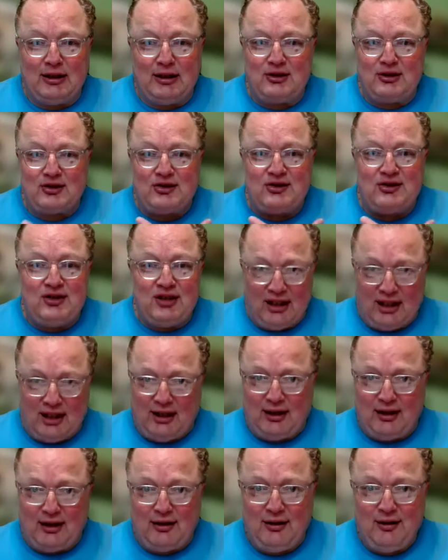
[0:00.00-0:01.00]
mean, it just
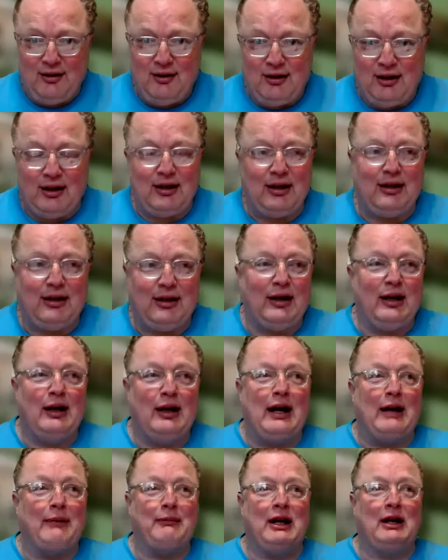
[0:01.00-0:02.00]
did.
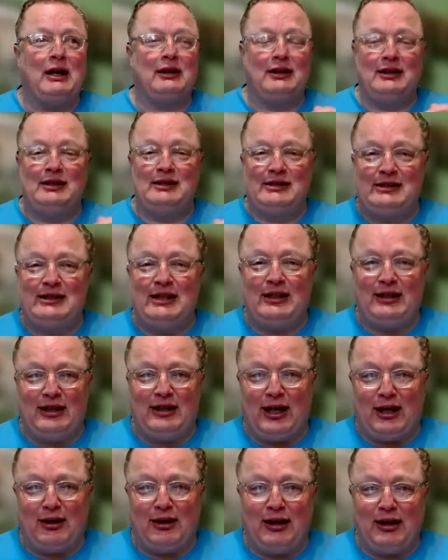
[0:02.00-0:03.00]
I'm not going to
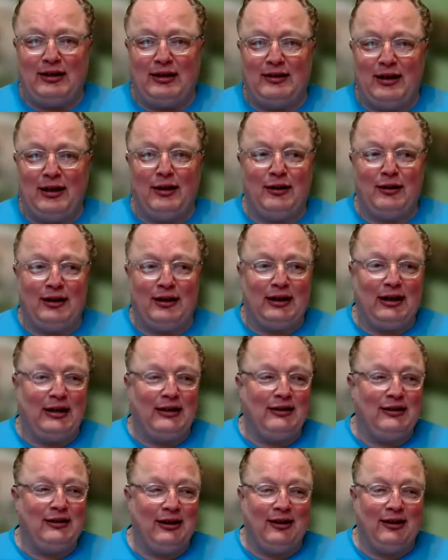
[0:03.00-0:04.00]
sit there and tell
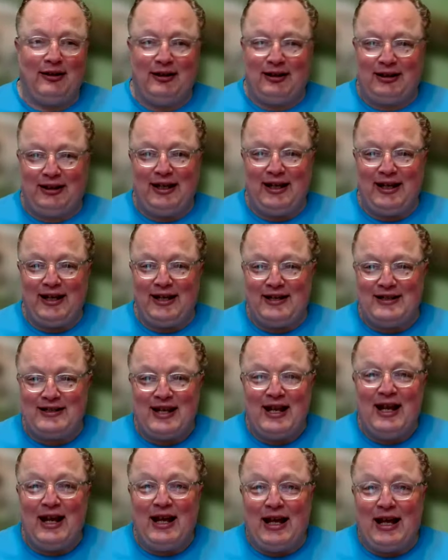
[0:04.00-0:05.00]
the
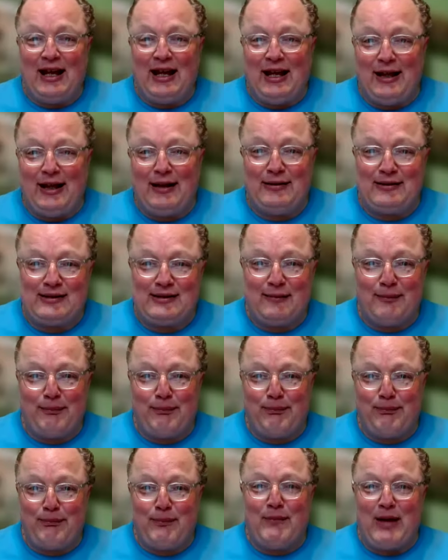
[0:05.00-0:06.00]
kids I had
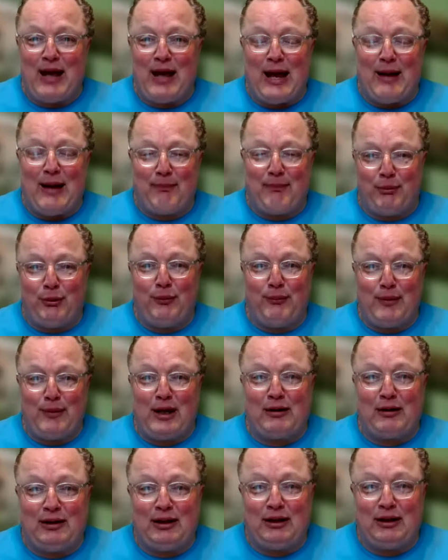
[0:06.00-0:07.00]
some apple
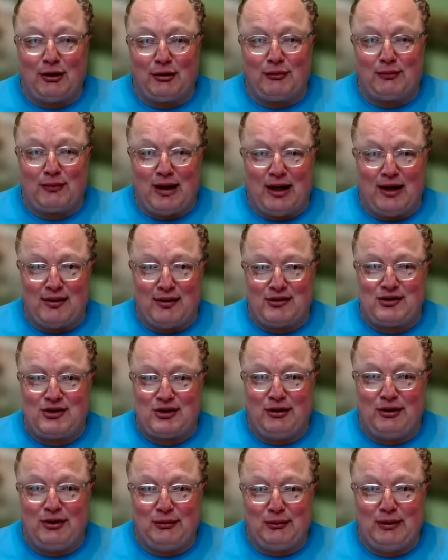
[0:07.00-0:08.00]

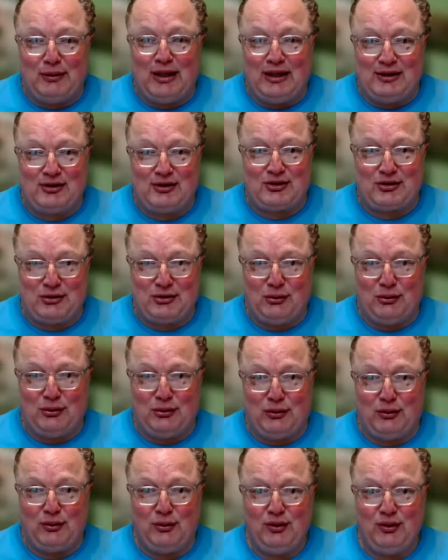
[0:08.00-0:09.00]
merry-go-rounds on the way to
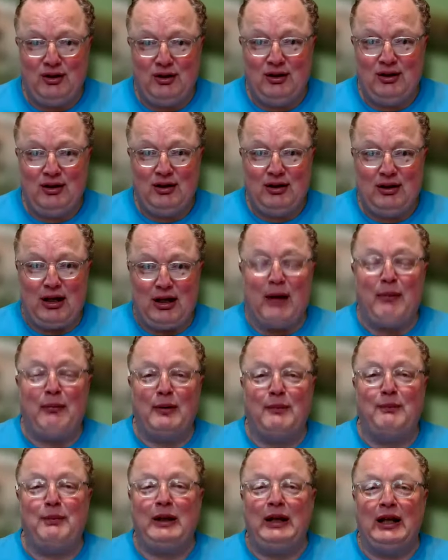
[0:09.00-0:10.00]
school.
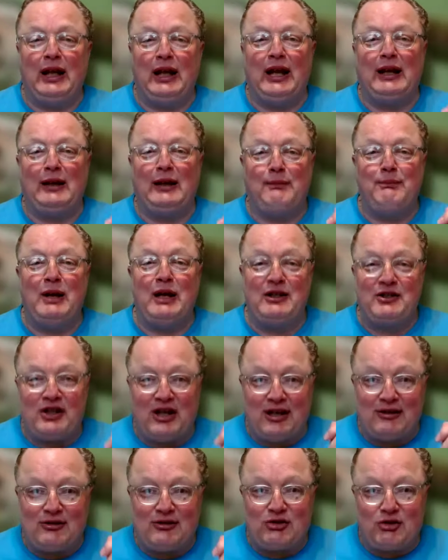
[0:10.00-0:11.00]
I'm going to be like,
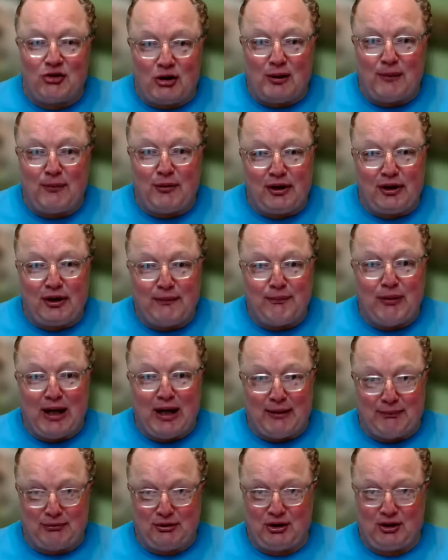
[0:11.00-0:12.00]
bitch, I had strawberry
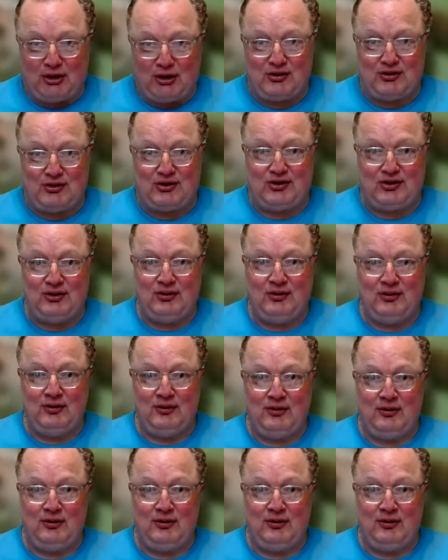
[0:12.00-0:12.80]
Pop Tarts.